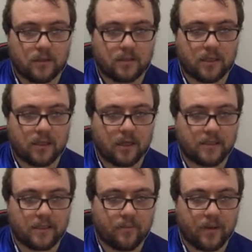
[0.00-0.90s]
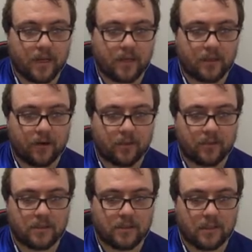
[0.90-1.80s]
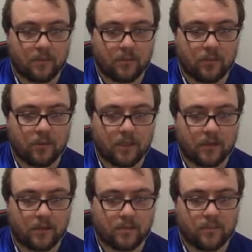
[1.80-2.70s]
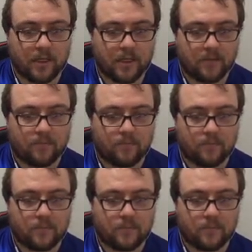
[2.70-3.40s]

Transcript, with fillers: As their guys get back and they're able to snap the ball, they're going to spike it.